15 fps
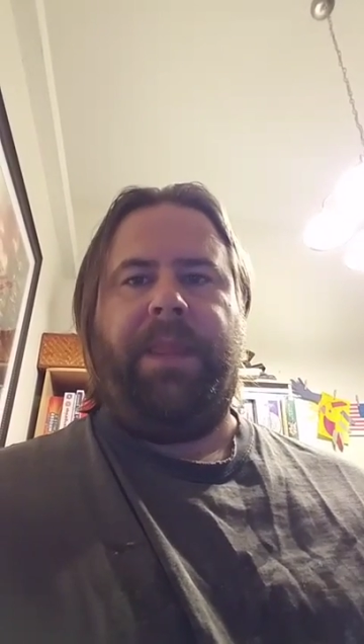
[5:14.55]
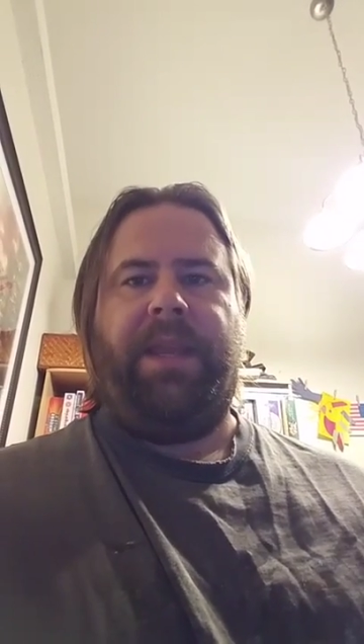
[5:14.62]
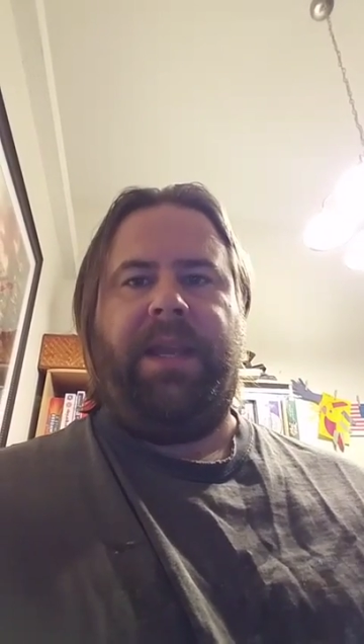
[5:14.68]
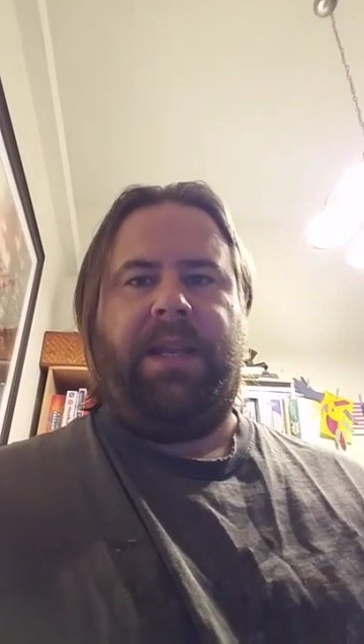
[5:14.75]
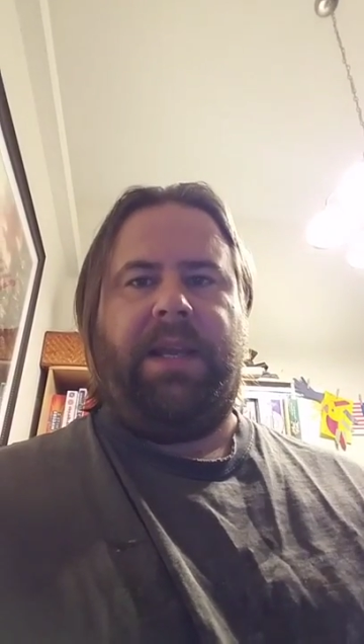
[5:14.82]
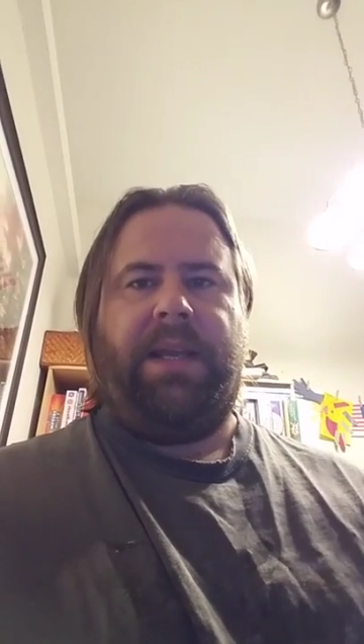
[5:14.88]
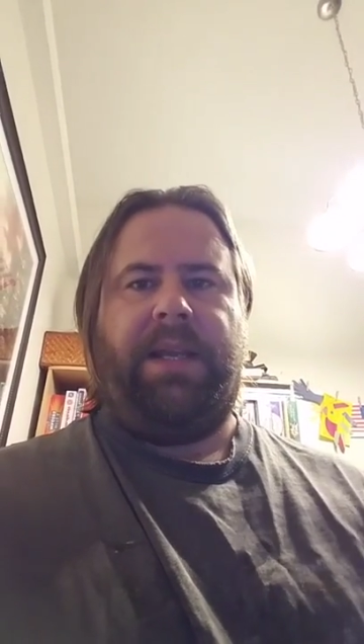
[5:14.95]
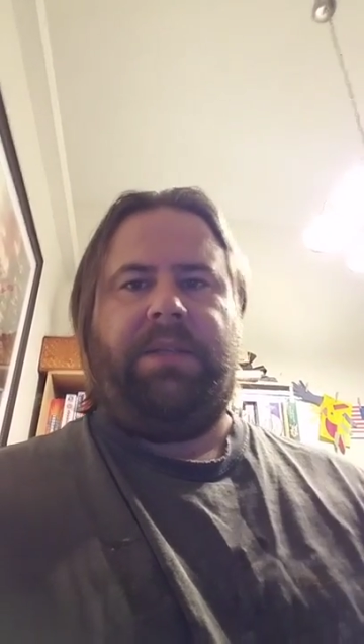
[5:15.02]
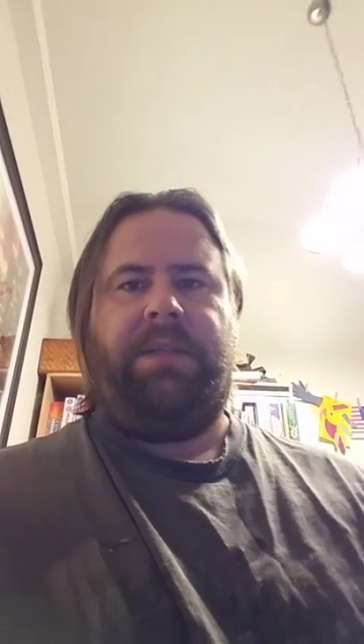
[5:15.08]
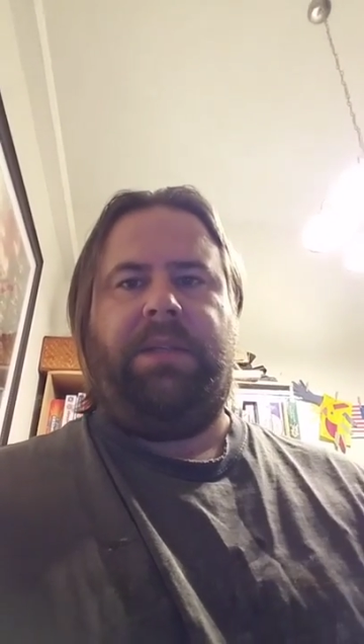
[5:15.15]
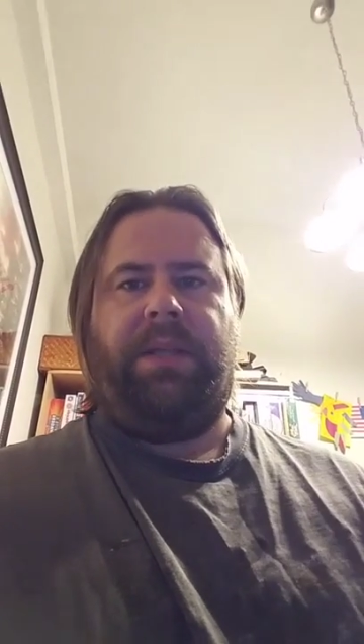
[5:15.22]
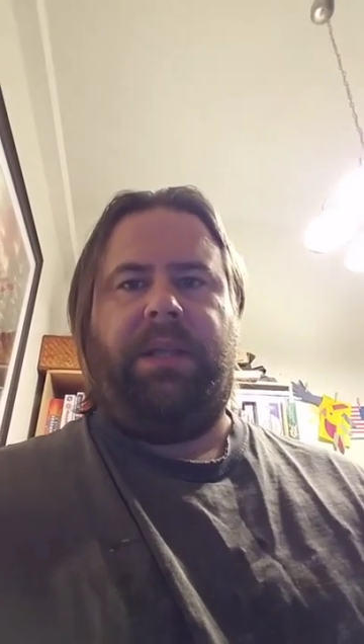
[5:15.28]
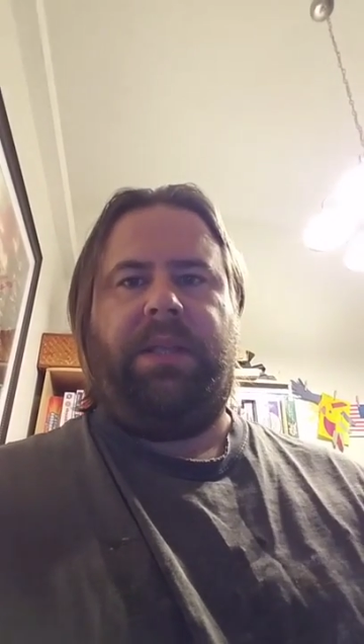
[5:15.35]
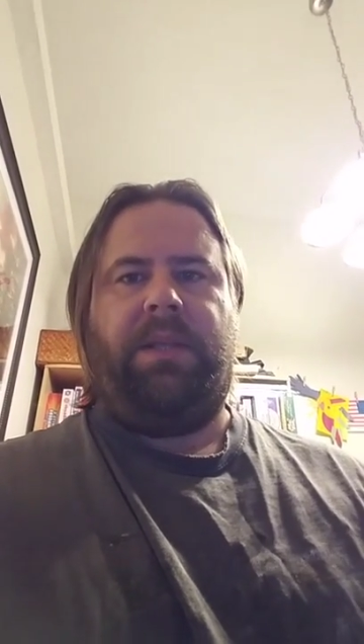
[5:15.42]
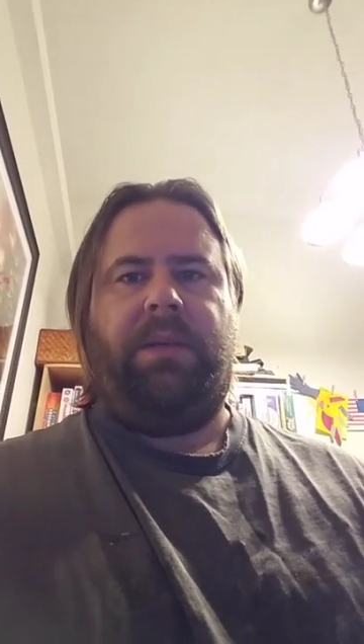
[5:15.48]
and
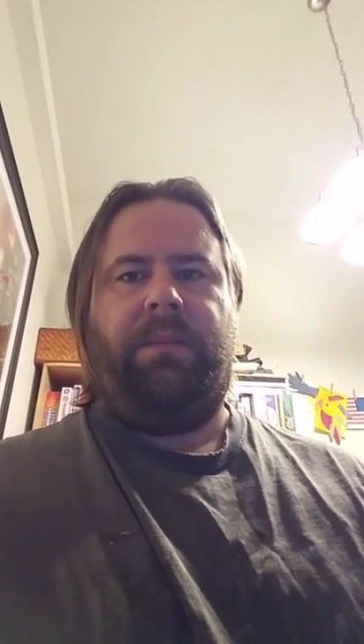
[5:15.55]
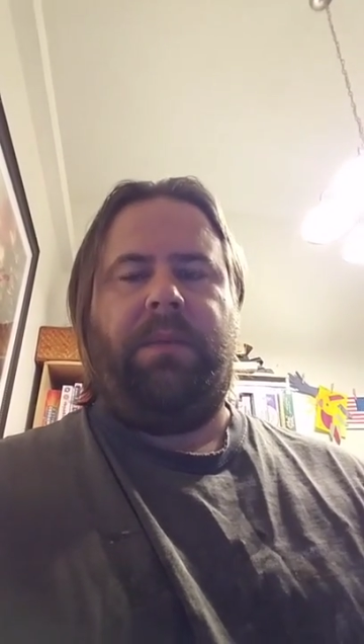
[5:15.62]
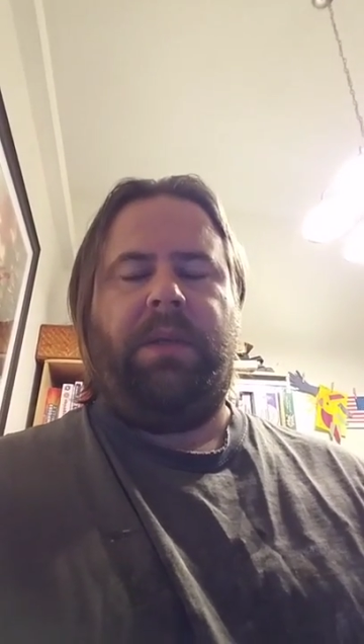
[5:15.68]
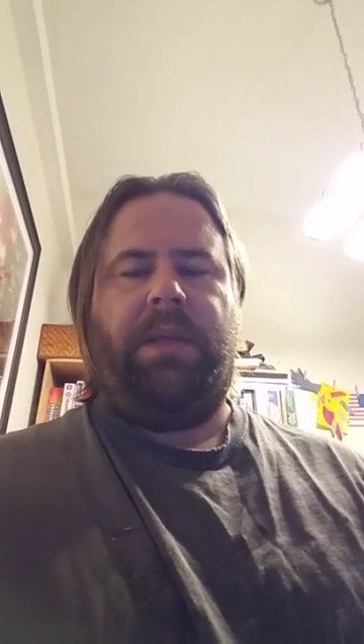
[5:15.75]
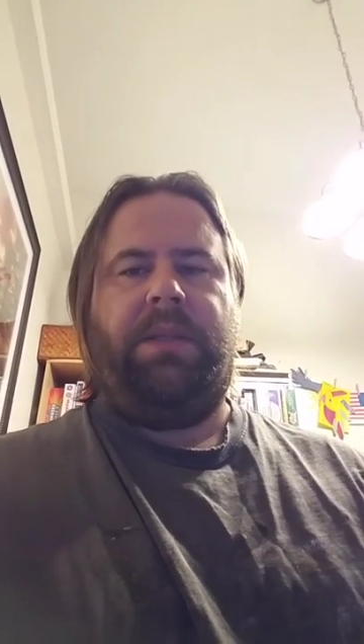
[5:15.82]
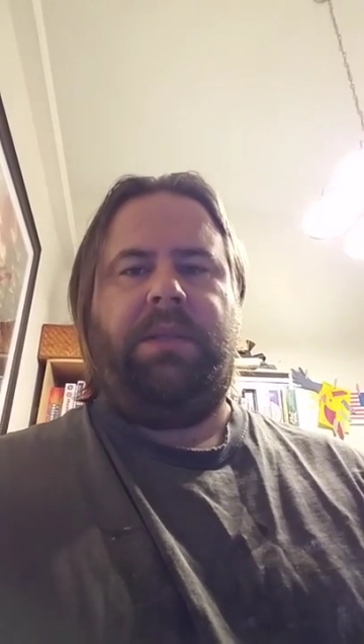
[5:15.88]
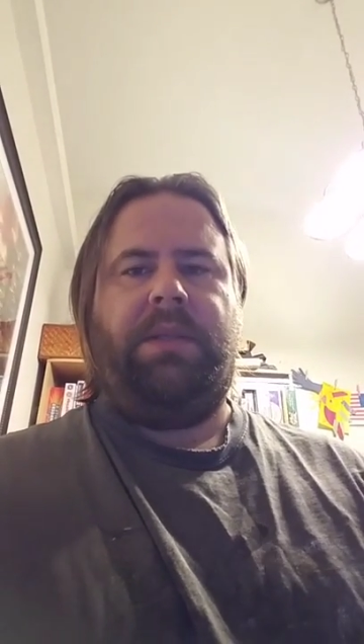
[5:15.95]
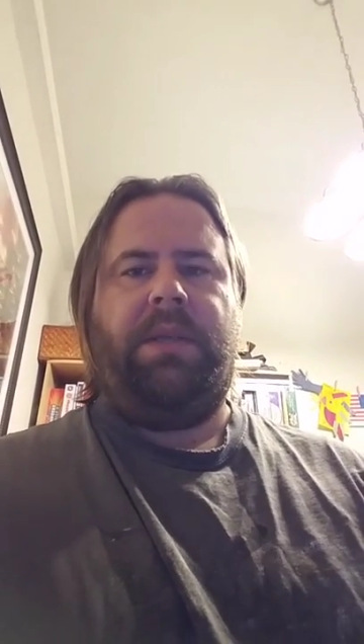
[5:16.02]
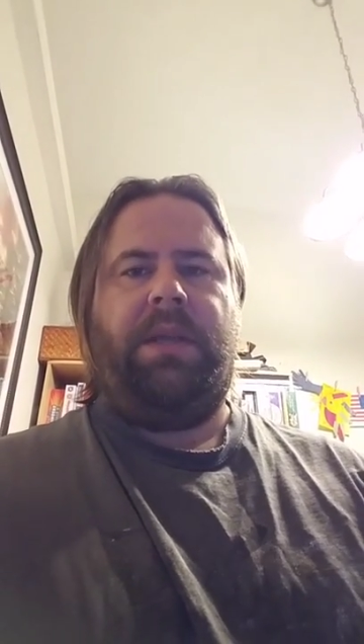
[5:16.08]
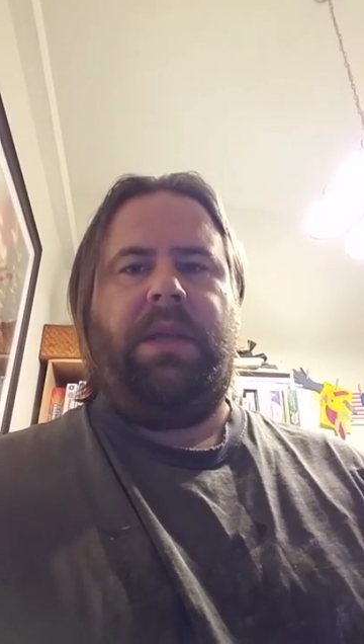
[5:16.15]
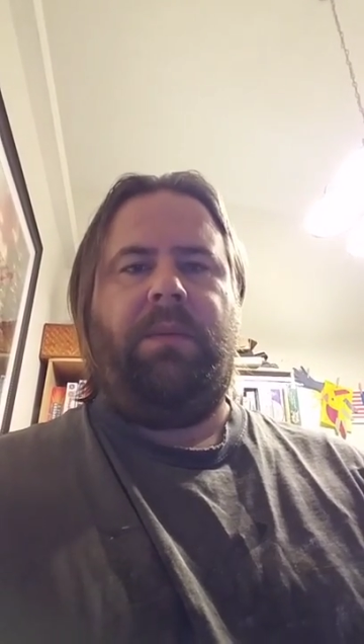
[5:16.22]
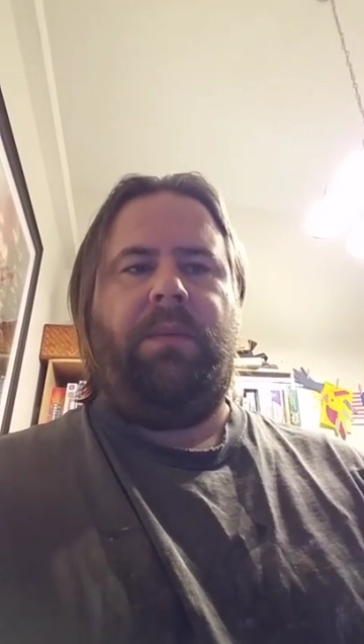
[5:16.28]
isolate them and say,